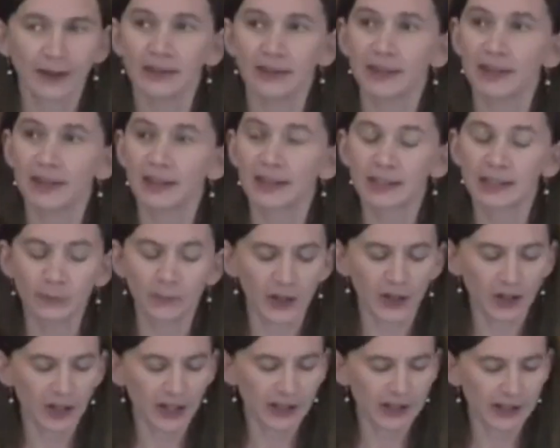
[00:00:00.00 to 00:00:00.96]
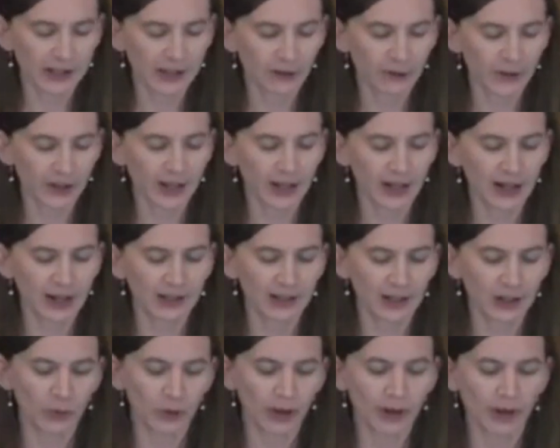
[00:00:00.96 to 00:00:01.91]
The experience of
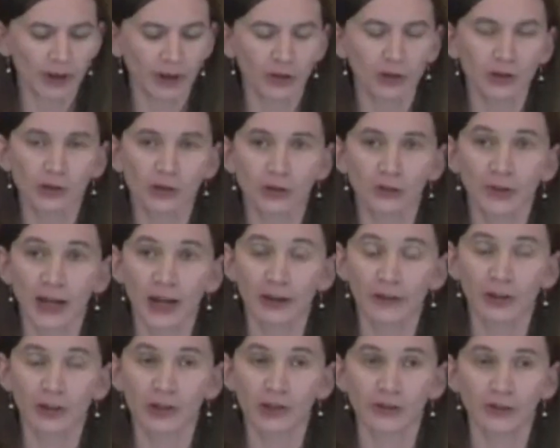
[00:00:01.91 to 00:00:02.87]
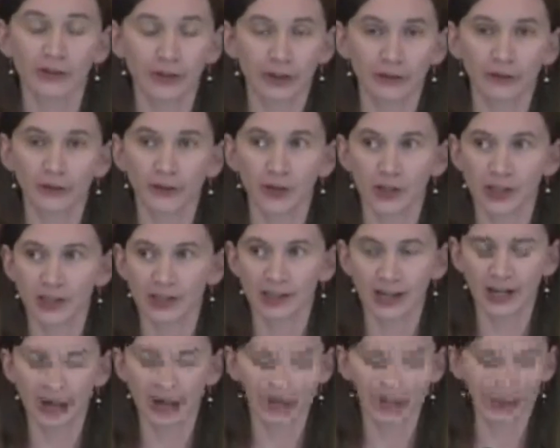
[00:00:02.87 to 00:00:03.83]
connecting with other survivors for the first
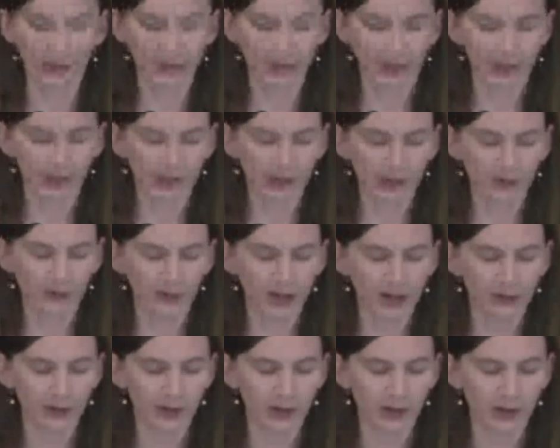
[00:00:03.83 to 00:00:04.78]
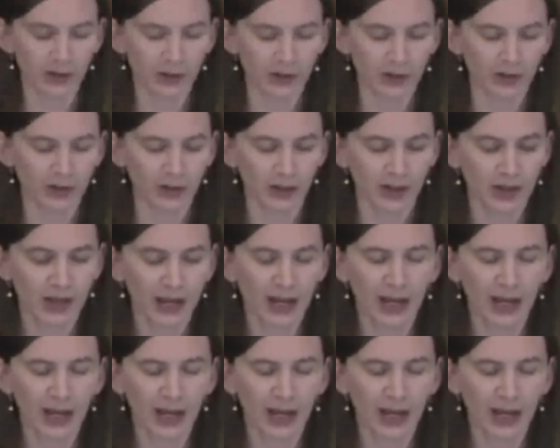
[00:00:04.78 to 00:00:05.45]
time in a survivor circle